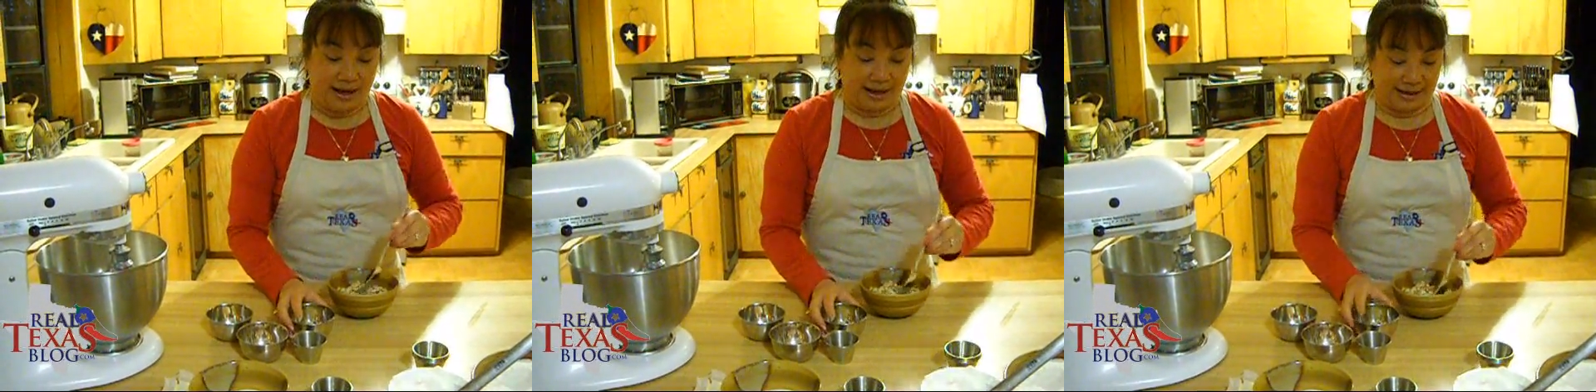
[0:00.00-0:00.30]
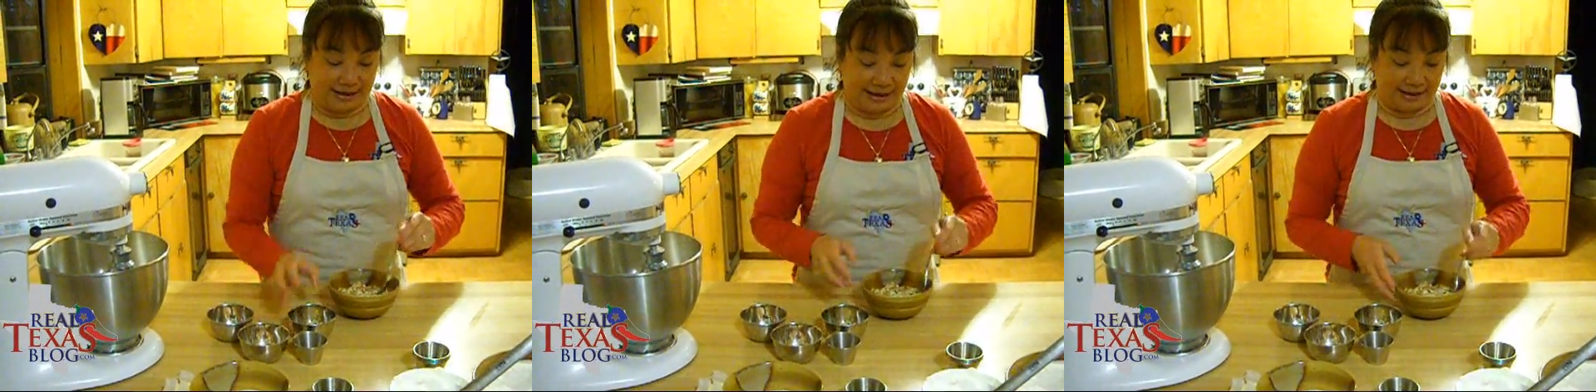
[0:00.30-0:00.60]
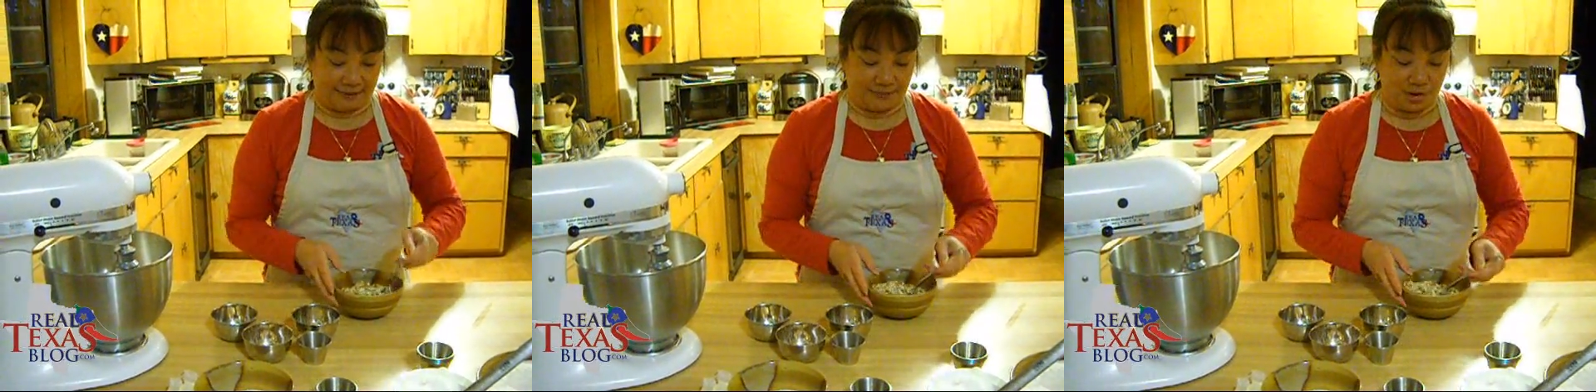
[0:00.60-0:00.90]
I
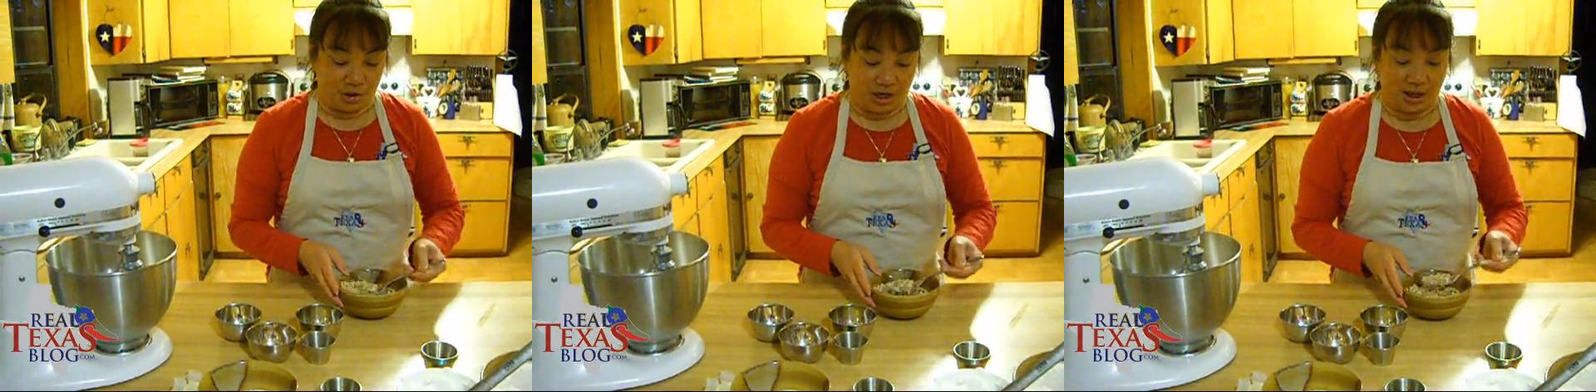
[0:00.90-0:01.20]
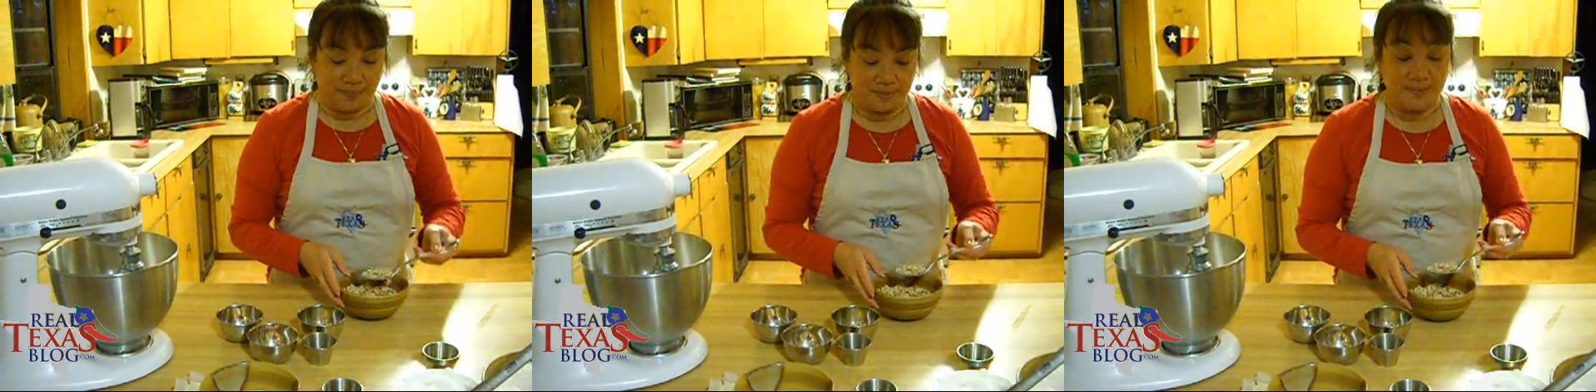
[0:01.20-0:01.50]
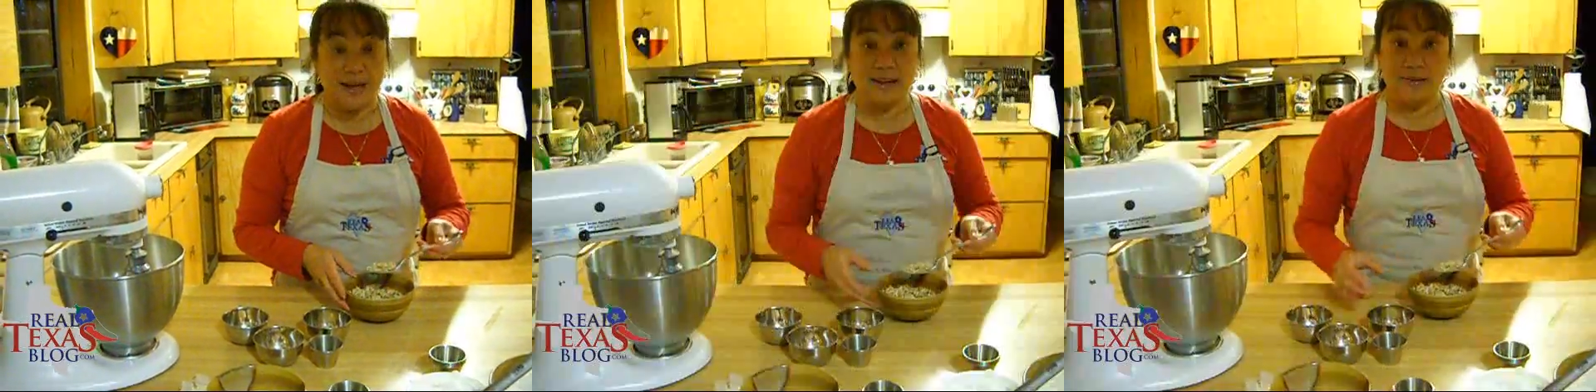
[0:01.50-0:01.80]
have chopped
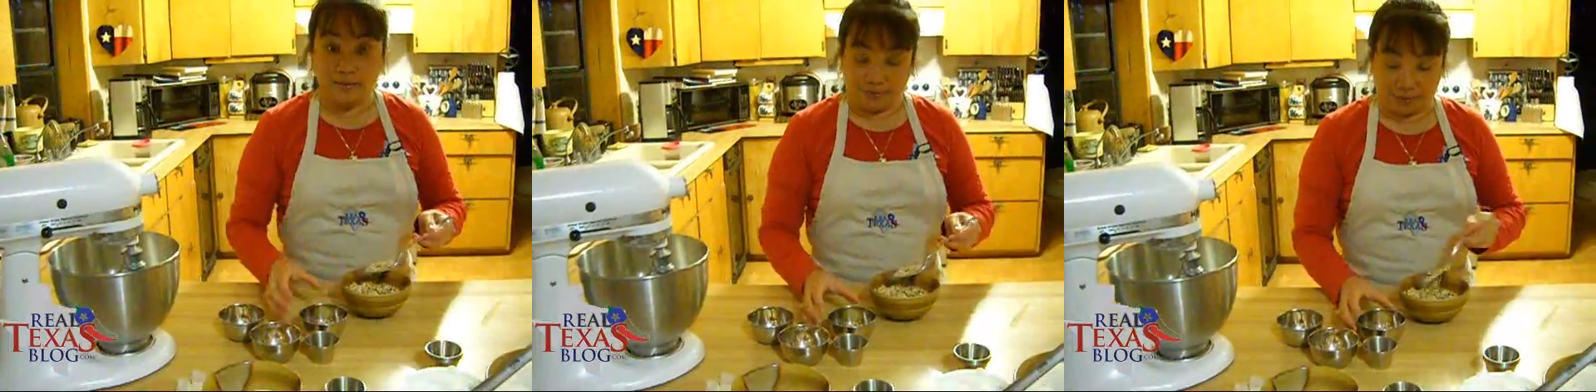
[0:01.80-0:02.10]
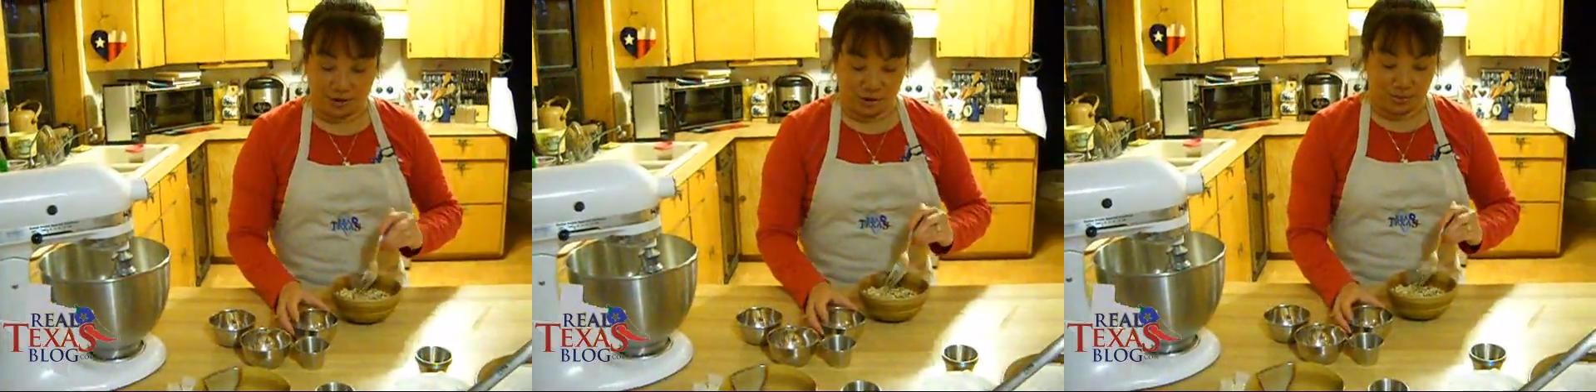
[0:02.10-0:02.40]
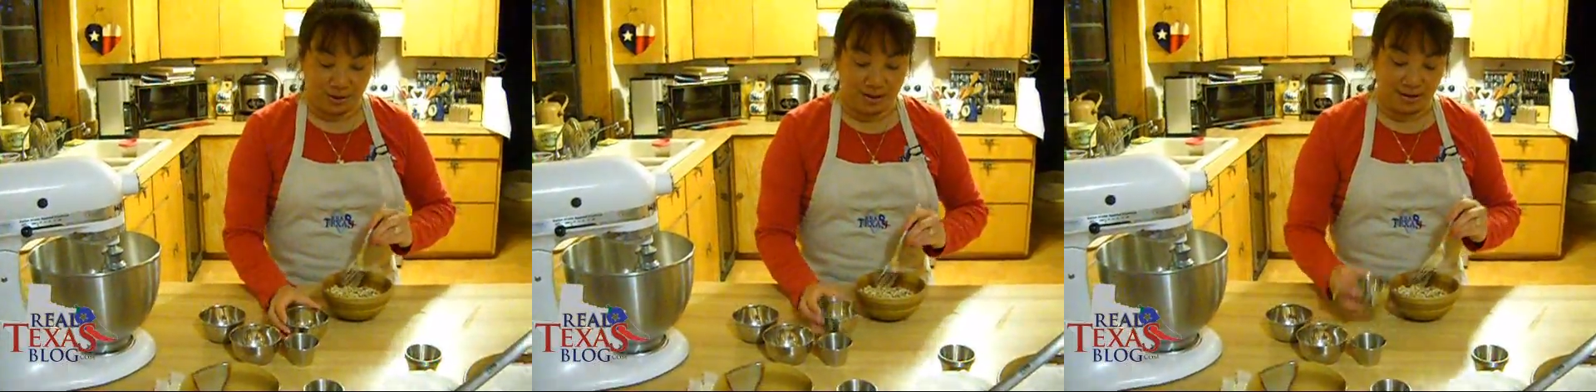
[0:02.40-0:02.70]
my fresh
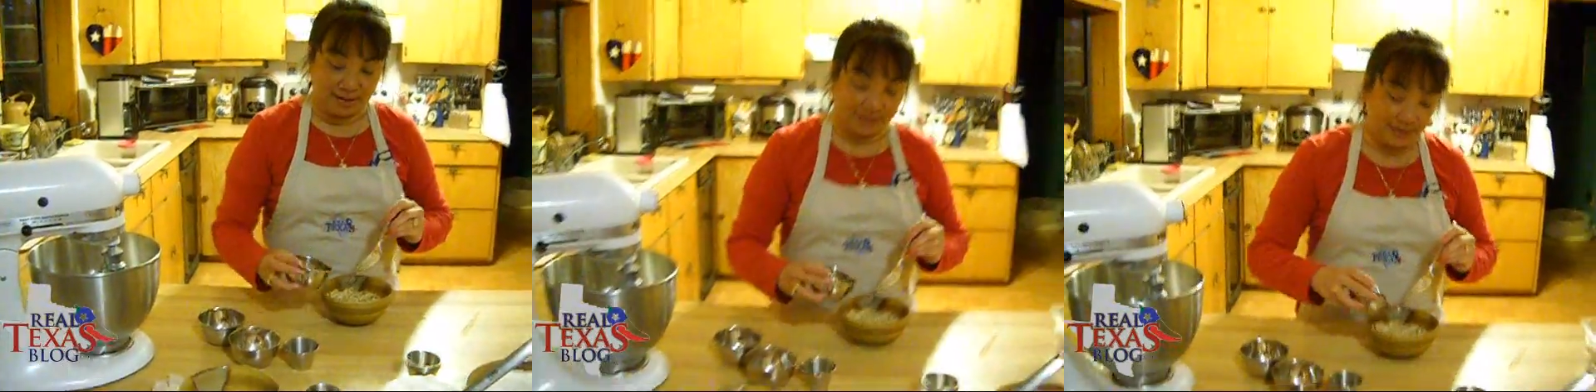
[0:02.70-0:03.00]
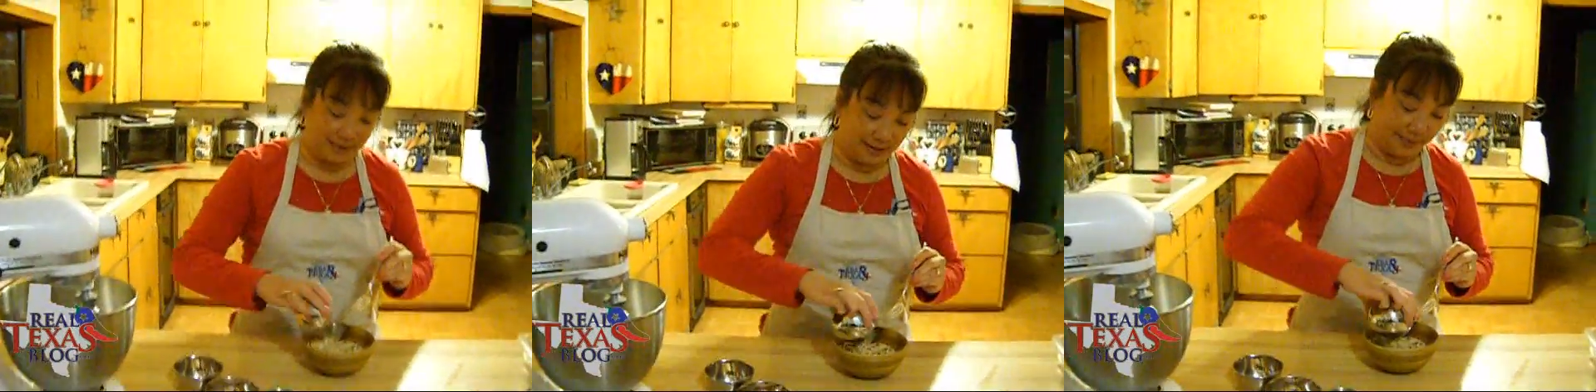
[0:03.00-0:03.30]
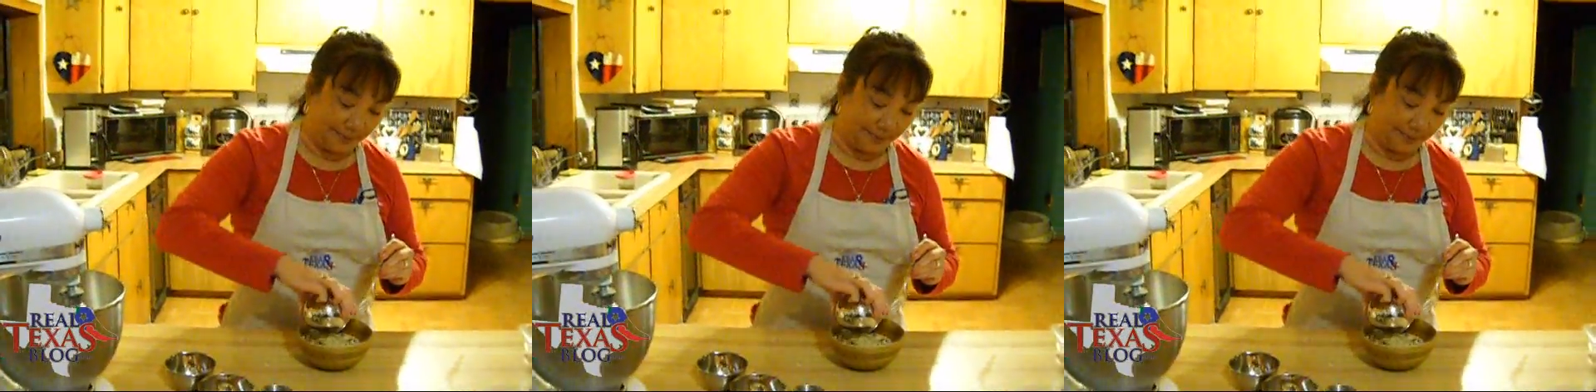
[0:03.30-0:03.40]
pecans,